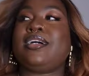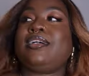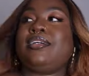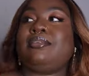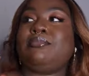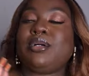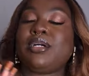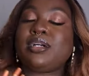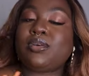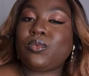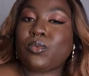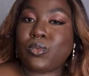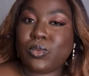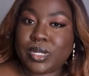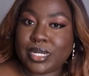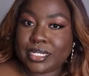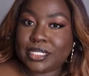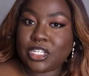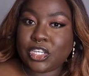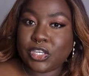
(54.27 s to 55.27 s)
um,
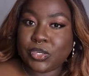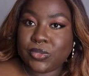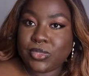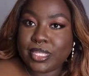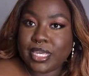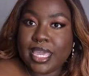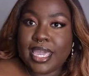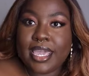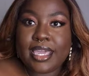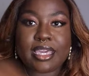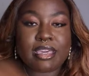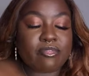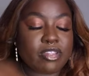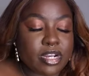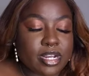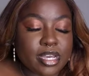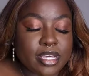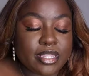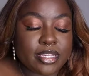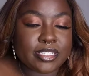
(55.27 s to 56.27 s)
what you think, if
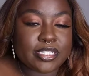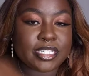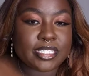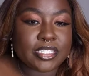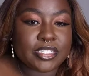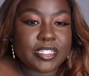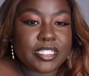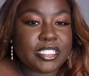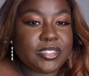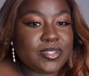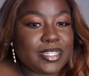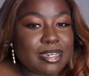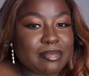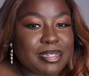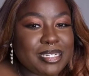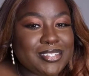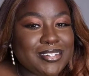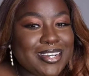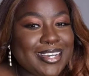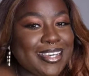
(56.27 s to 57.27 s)
there are other sunscreens you would like
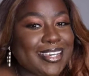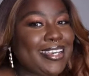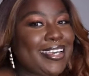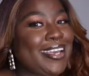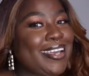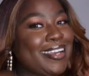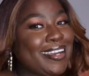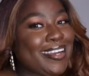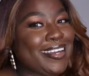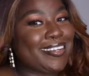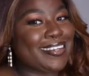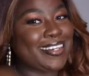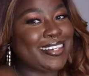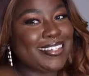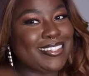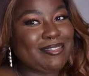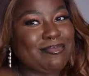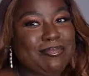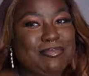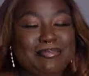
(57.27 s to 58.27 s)
me to try. All right,